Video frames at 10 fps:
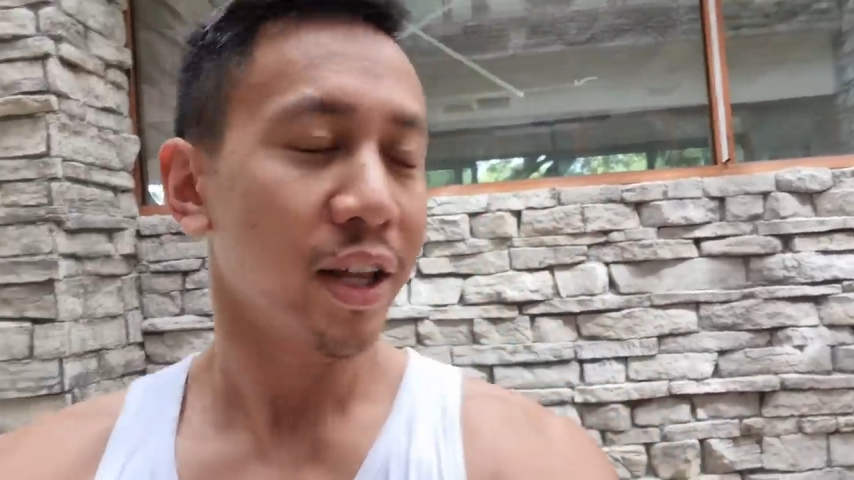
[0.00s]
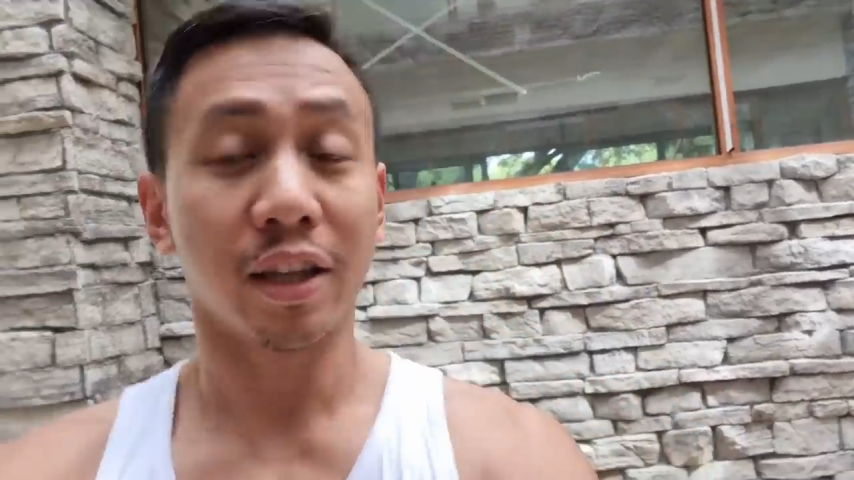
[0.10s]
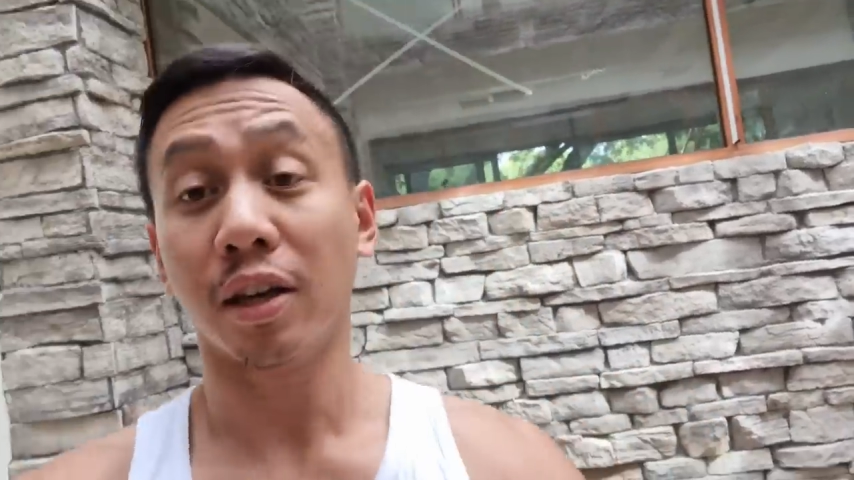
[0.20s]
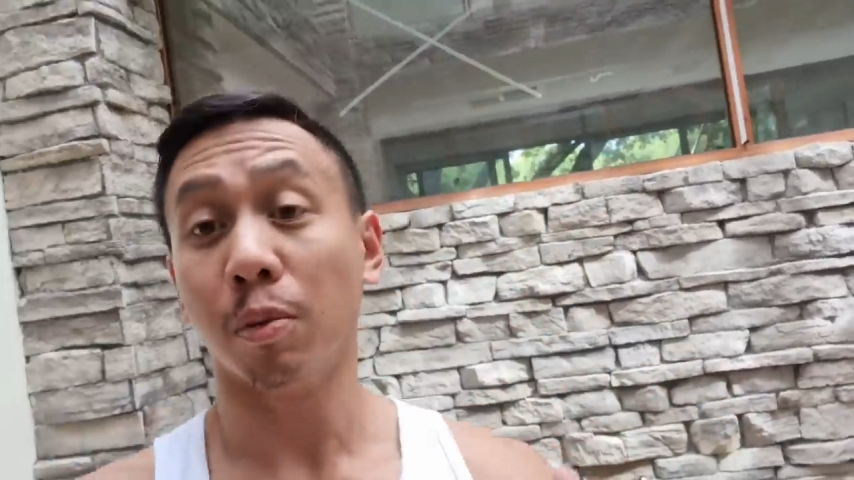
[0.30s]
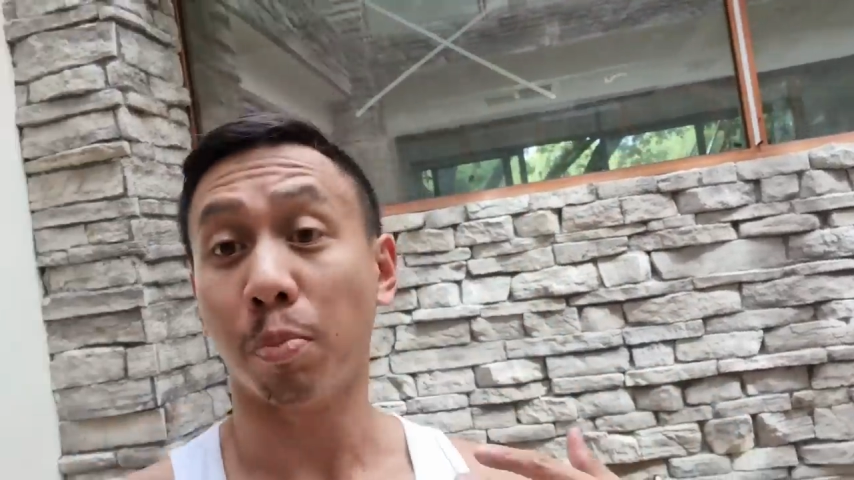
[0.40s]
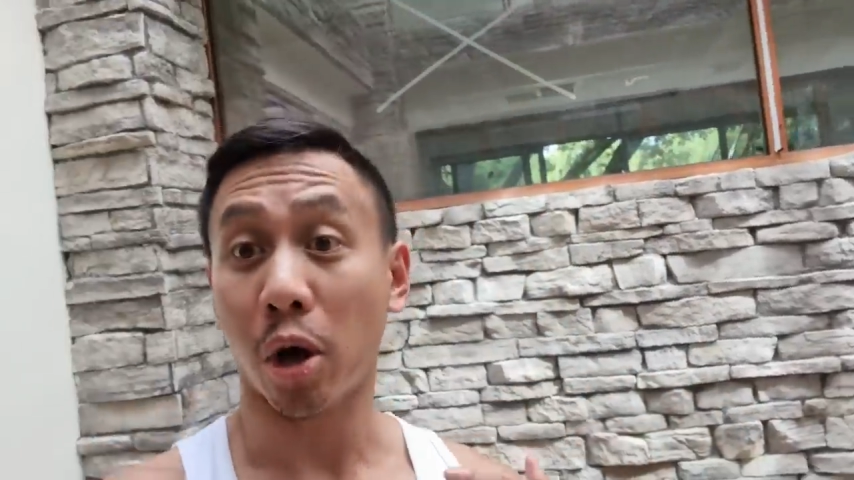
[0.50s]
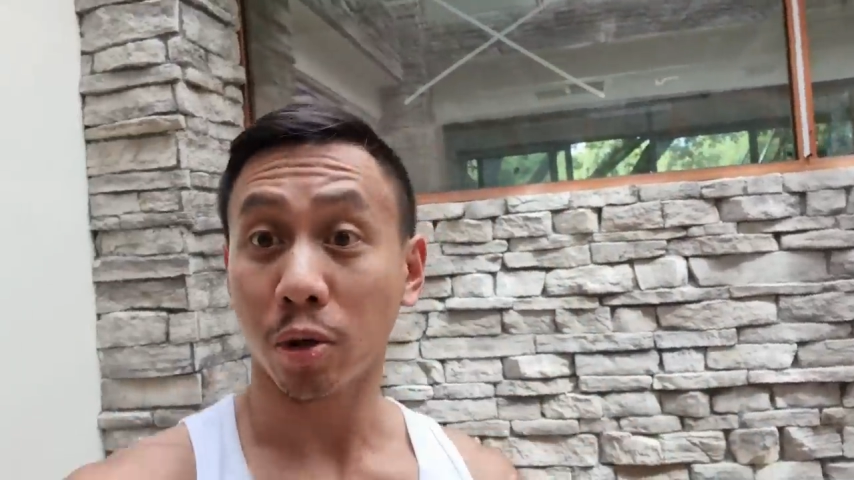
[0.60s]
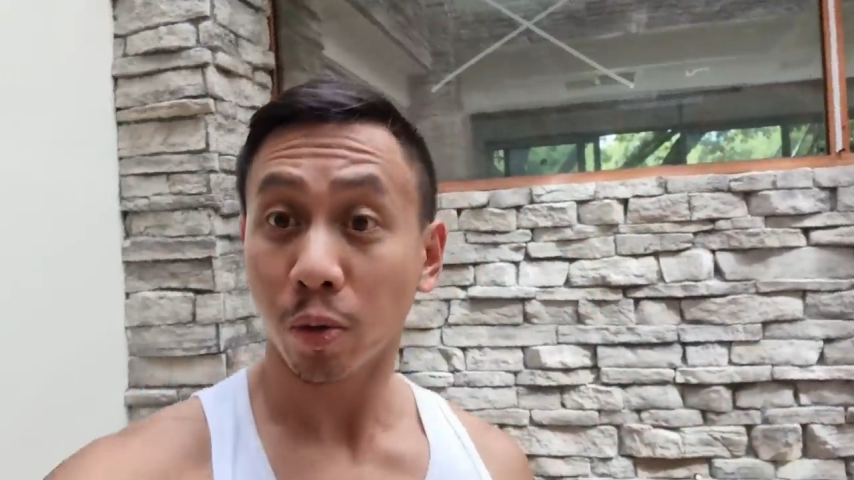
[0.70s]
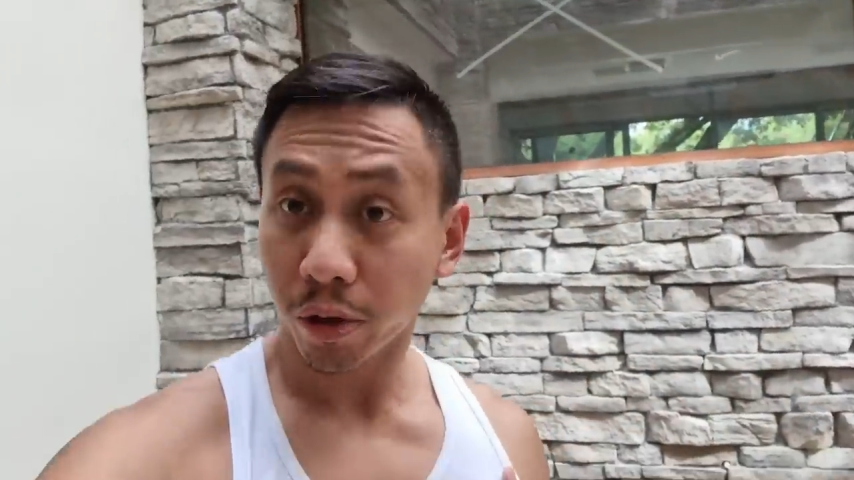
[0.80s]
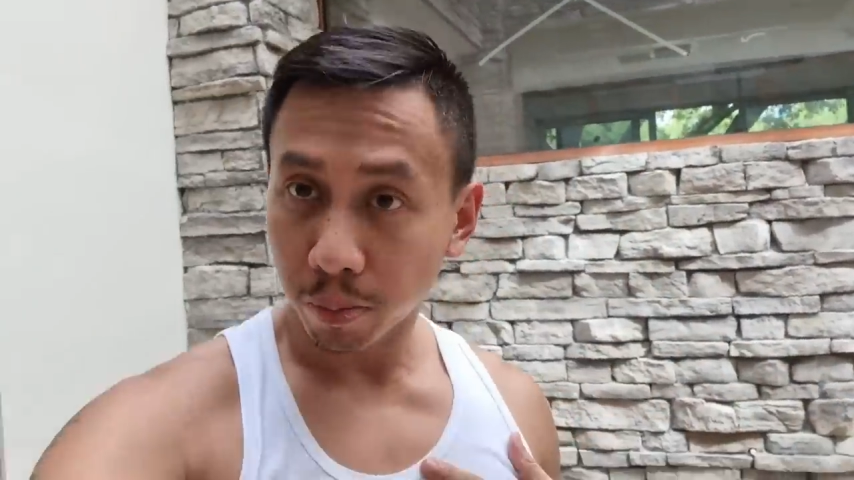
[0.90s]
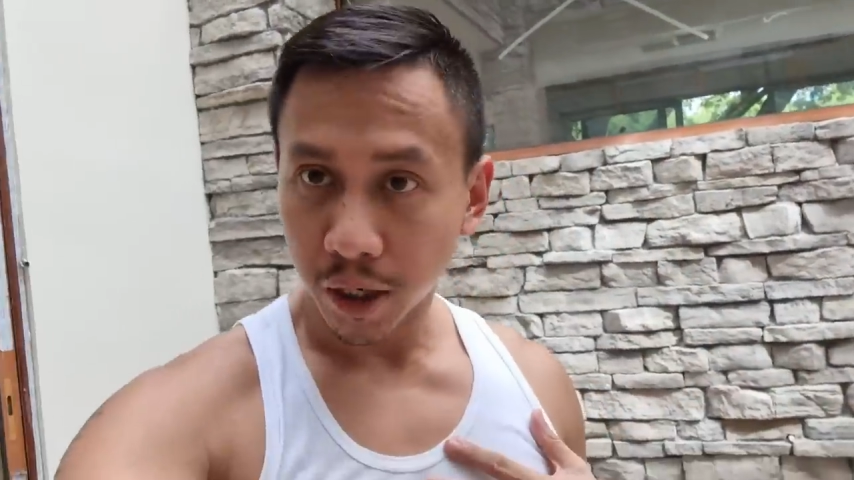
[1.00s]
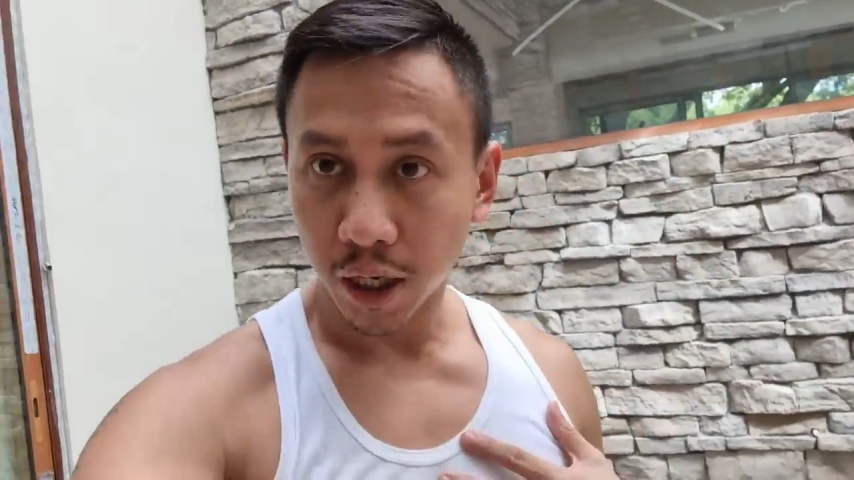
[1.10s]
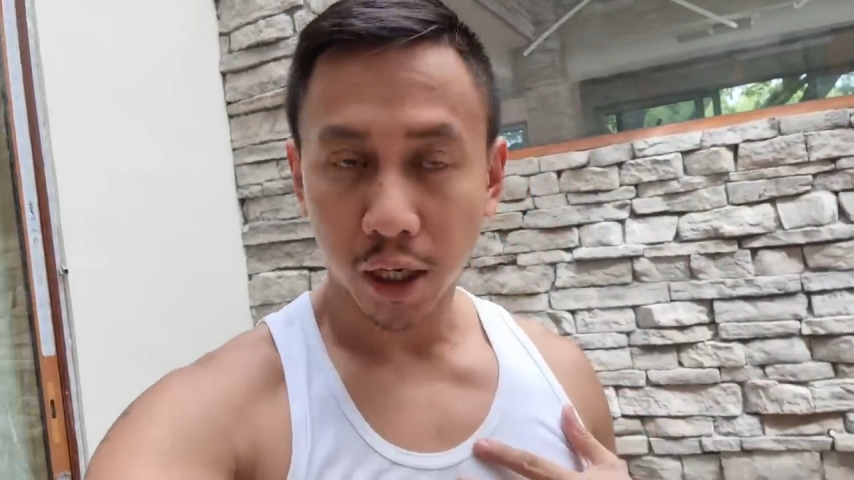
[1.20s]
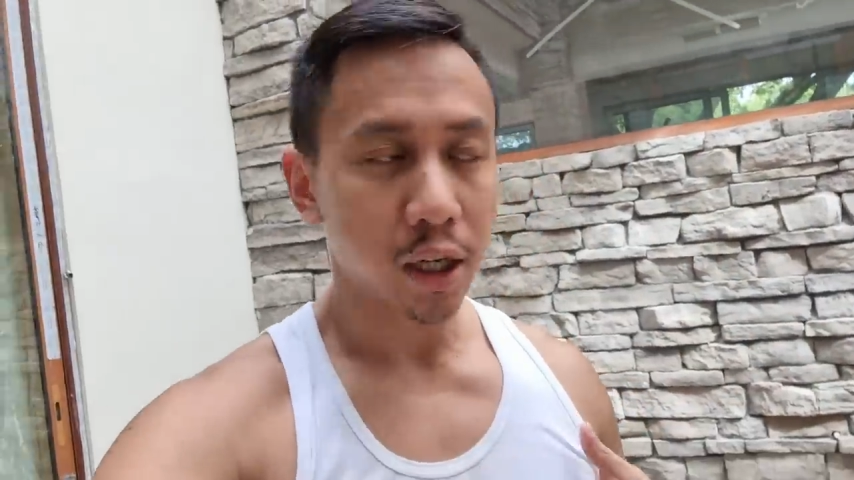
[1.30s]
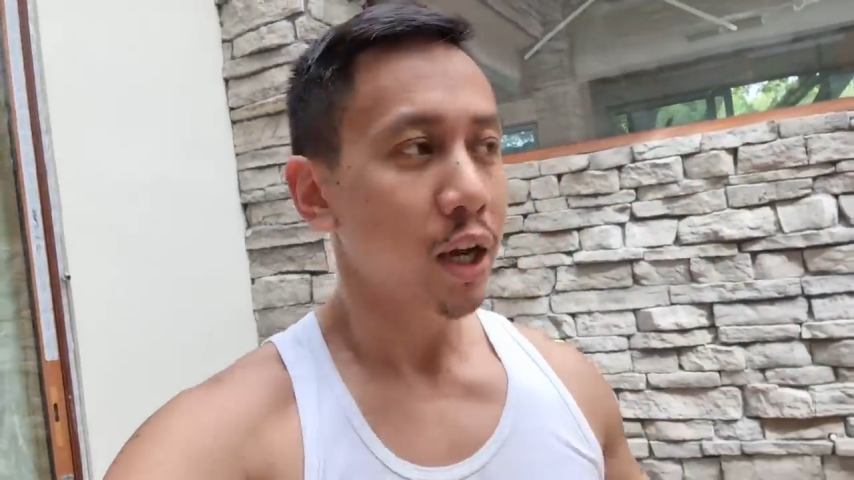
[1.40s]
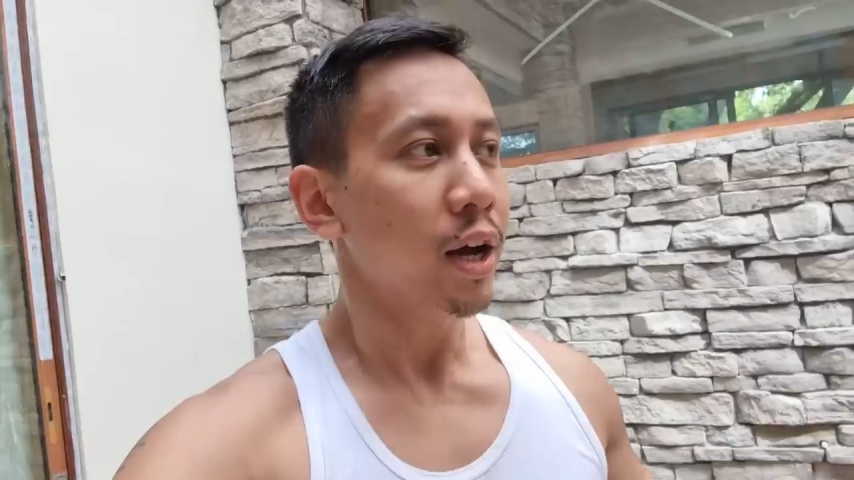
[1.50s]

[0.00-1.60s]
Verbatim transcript: they can bond with me.